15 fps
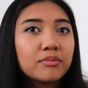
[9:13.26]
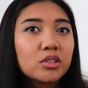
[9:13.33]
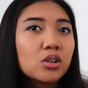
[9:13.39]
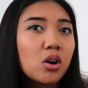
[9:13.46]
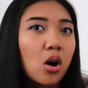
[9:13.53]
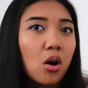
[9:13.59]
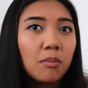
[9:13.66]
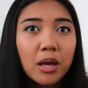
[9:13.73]

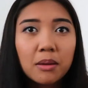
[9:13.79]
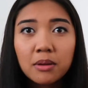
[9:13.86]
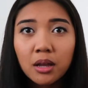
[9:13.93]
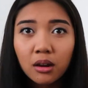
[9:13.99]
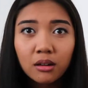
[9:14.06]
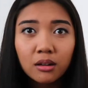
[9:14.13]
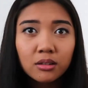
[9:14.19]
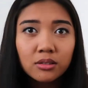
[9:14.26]
call my
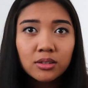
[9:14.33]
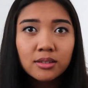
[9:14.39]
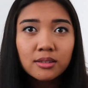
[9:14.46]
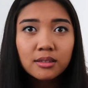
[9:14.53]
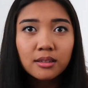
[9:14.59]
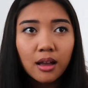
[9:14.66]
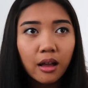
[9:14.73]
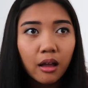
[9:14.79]

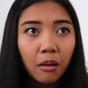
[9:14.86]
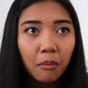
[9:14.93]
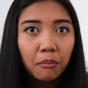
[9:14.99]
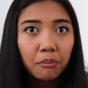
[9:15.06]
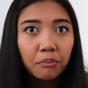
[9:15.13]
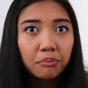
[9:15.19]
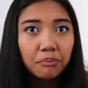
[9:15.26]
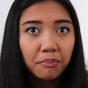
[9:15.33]
parents,
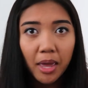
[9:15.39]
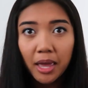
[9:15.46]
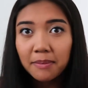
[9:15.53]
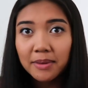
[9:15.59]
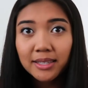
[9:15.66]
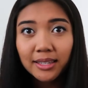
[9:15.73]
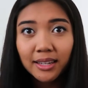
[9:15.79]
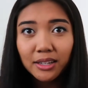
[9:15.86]
make
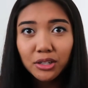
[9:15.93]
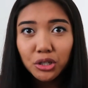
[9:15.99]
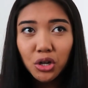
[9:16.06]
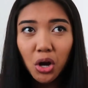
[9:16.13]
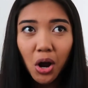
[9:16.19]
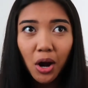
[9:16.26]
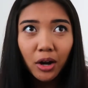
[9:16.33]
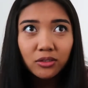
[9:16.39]
me sit in a
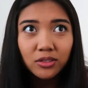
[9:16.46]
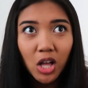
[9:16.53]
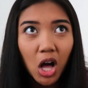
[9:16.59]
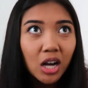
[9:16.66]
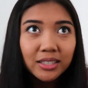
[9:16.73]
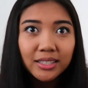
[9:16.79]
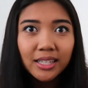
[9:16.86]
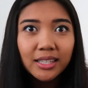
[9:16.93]
car
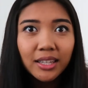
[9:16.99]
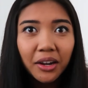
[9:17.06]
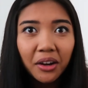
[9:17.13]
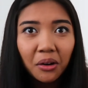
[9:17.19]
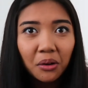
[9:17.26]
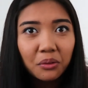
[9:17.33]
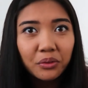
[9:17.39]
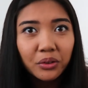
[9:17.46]
locked in
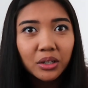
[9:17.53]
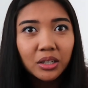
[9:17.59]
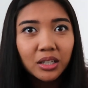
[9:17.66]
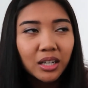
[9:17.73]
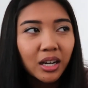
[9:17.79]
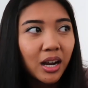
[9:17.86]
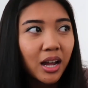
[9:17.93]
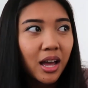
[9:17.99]
there
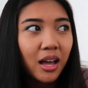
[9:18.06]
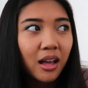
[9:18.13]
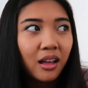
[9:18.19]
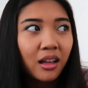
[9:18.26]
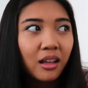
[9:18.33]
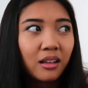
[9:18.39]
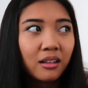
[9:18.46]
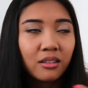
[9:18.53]
for
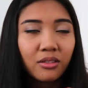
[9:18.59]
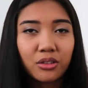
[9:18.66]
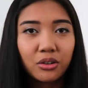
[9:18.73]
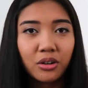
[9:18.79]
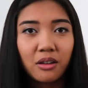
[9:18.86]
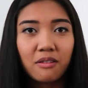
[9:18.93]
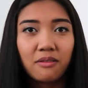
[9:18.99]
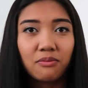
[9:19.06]

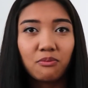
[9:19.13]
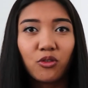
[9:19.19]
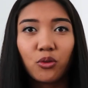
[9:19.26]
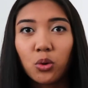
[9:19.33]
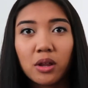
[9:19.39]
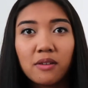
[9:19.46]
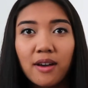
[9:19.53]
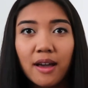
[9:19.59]

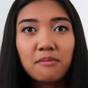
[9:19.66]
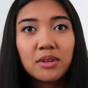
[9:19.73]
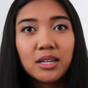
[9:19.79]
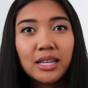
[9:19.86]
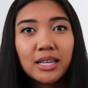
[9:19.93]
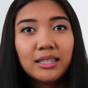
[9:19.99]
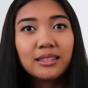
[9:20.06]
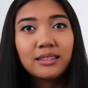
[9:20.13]
30-45
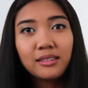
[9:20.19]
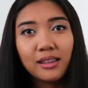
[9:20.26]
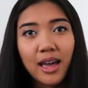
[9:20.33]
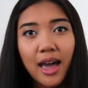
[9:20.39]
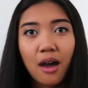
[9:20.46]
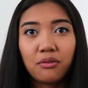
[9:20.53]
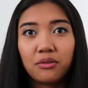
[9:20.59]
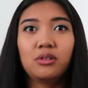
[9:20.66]
minutes
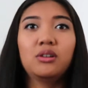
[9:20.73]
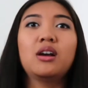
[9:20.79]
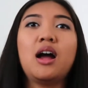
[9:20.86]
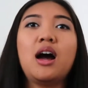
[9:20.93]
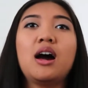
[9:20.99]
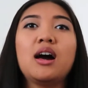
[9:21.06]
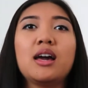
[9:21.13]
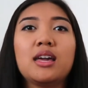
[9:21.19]
after
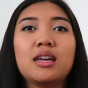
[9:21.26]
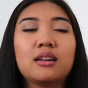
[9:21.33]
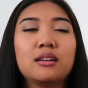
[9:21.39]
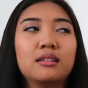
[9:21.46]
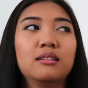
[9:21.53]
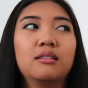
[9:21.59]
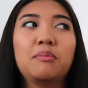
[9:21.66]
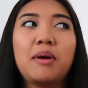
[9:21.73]
I
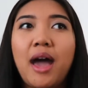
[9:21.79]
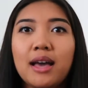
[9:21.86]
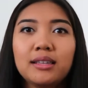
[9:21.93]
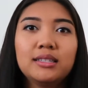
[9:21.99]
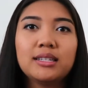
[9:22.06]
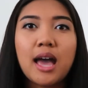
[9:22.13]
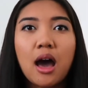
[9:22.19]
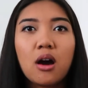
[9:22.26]

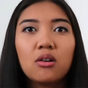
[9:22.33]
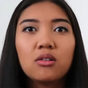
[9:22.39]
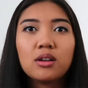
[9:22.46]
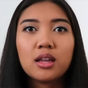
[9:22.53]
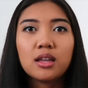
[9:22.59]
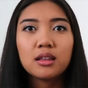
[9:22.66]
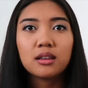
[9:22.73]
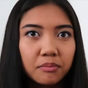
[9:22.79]
passed out,
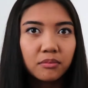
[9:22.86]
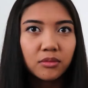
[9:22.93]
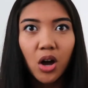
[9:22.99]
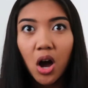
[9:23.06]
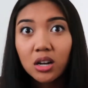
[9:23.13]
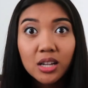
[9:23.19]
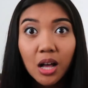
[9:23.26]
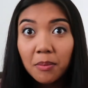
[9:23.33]
and
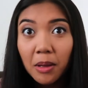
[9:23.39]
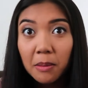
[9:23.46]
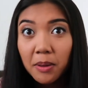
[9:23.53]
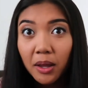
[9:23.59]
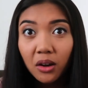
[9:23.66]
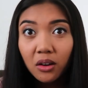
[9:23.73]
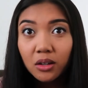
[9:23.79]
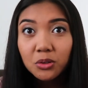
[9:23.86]
not tell my
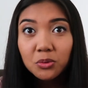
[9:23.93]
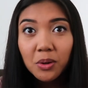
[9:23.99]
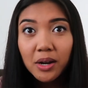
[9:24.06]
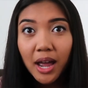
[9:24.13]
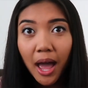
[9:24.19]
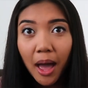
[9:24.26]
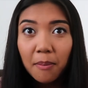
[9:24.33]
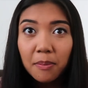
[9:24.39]
parents what
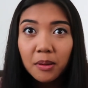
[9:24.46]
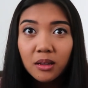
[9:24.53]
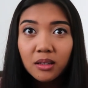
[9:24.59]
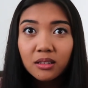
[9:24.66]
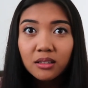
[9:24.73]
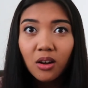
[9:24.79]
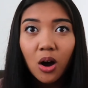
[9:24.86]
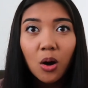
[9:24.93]

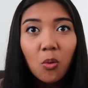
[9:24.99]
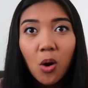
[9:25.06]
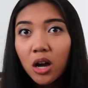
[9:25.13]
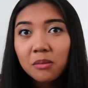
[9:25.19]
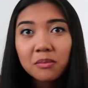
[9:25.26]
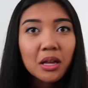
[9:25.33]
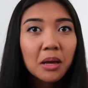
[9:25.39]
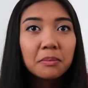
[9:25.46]
happened, not
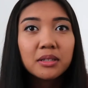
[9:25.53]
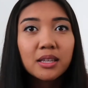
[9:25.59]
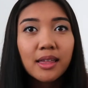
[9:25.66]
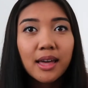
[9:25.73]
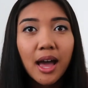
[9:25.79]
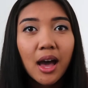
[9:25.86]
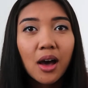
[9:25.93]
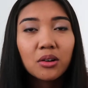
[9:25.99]
walk me up to the
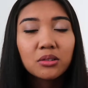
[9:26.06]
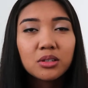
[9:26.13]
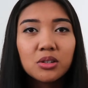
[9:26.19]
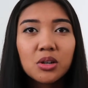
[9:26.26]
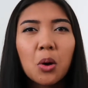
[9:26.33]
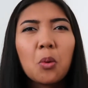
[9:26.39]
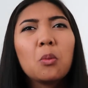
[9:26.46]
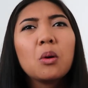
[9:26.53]
house, you
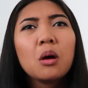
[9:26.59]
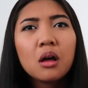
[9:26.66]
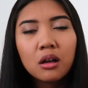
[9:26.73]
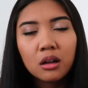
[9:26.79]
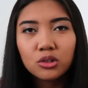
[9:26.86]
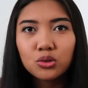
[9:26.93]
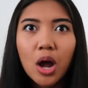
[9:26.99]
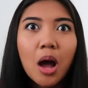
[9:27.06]
know,
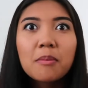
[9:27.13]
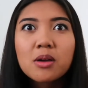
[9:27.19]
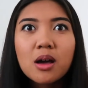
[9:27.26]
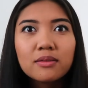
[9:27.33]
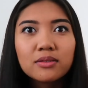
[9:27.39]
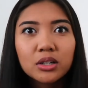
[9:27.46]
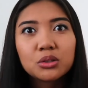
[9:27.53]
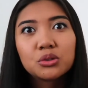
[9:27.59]
drop me
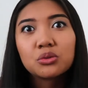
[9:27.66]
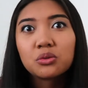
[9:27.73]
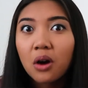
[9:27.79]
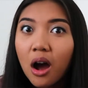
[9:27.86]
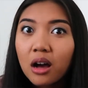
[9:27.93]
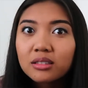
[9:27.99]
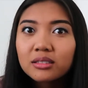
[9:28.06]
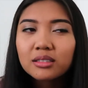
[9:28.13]
off
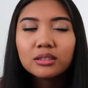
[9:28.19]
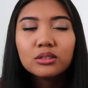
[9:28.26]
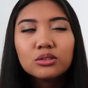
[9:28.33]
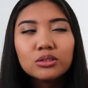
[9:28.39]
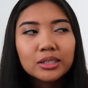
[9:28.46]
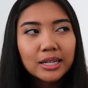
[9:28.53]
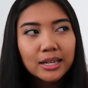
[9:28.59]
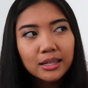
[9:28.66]
across the
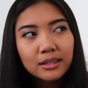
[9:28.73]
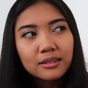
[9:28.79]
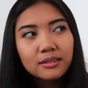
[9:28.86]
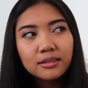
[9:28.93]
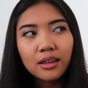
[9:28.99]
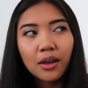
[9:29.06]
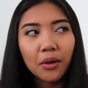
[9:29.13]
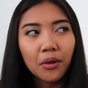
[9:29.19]
street.
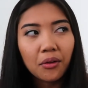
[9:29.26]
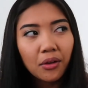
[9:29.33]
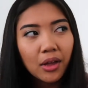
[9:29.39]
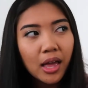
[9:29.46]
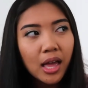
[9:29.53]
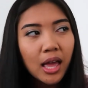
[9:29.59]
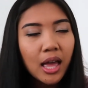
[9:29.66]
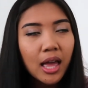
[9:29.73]
So
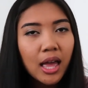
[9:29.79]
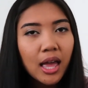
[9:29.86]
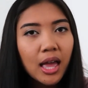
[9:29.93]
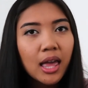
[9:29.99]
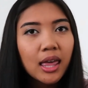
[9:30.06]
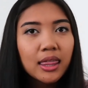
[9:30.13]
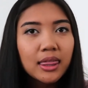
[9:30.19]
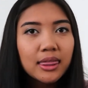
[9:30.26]

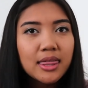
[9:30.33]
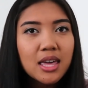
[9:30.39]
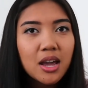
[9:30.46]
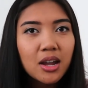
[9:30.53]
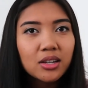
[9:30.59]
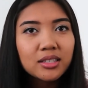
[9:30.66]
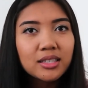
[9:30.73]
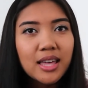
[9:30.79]

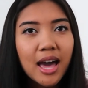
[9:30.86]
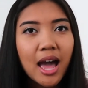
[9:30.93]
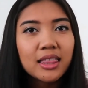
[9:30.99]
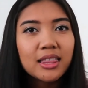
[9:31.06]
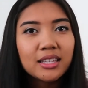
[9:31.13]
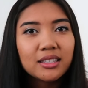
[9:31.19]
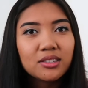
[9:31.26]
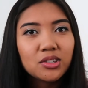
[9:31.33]
there's that.
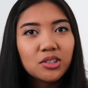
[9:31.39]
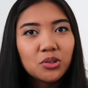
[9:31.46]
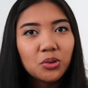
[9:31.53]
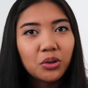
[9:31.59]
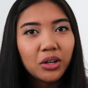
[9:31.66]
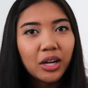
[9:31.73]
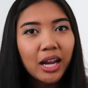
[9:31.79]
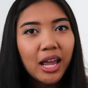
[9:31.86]
That's the
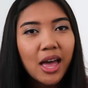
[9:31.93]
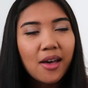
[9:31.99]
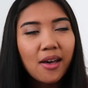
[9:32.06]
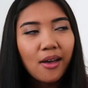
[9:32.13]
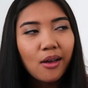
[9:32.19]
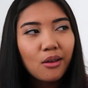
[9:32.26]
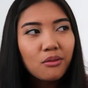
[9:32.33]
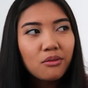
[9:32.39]
story
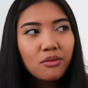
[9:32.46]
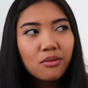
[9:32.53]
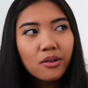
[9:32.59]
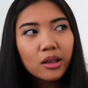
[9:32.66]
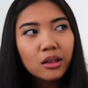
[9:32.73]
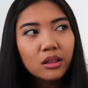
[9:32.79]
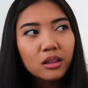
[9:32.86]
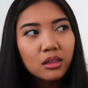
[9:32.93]
of
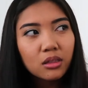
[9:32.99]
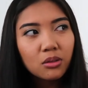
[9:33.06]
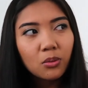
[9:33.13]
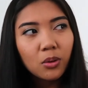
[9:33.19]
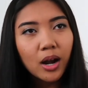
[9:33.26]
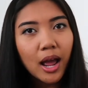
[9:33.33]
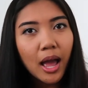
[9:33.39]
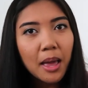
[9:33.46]

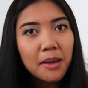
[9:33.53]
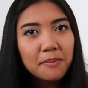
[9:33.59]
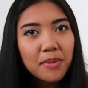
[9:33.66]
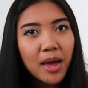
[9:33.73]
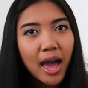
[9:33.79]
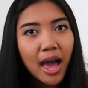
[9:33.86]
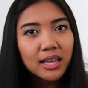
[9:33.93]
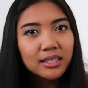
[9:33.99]
when I
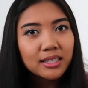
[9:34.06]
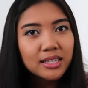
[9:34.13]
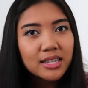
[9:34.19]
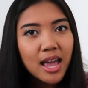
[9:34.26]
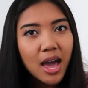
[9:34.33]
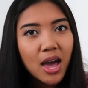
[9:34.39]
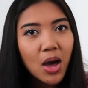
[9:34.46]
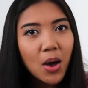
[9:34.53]
passed
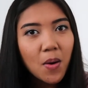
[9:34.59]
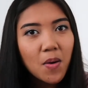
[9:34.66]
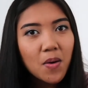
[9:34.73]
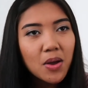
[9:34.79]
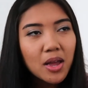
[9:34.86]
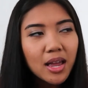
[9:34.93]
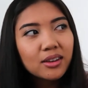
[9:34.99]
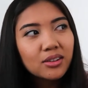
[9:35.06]
out
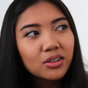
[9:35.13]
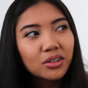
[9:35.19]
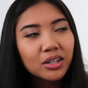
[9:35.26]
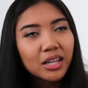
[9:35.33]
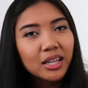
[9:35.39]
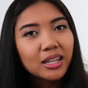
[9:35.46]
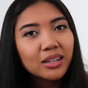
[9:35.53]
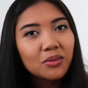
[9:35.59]

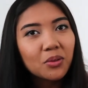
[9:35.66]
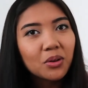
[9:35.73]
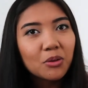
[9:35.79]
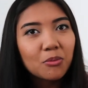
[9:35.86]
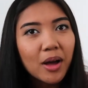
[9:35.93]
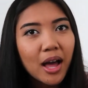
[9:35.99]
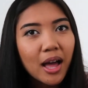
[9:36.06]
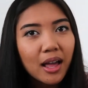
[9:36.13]
during one
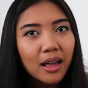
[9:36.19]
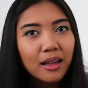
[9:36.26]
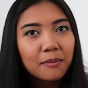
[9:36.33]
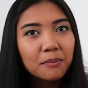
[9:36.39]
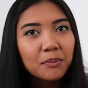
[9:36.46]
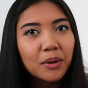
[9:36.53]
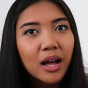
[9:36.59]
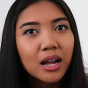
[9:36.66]
of
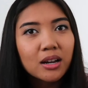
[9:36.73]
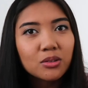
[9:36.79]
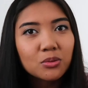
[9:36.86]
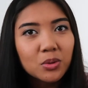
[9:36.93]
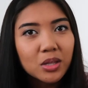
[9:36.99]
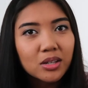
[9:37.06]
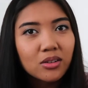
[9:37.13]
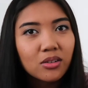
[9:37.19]
my behind the
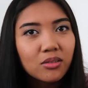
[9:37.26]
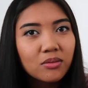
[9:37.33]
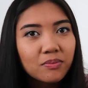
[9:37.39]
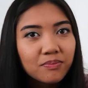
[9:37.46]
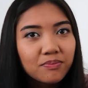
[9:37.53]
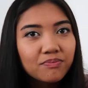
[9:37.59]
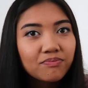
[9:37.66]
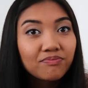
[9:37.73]
wheel
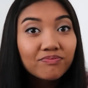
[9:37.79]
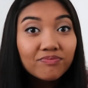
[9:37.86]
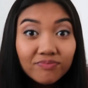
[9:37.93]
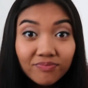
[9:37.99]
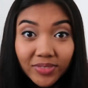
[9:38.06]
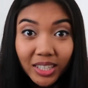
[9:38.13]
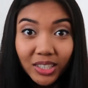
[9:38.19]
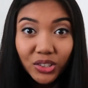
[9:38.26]

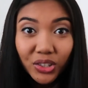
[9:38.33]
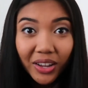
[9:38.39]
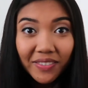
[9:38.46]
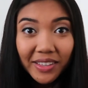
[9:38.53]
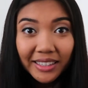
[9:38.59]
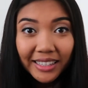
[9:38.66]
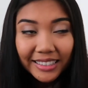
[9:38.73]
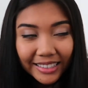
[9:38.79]

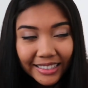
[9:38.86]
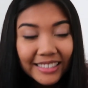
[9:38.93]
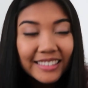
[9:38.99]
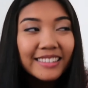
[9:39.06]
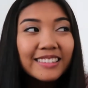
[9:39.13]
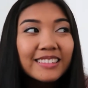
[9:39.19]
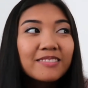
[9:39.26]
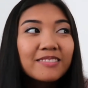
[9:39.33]
driving lessons.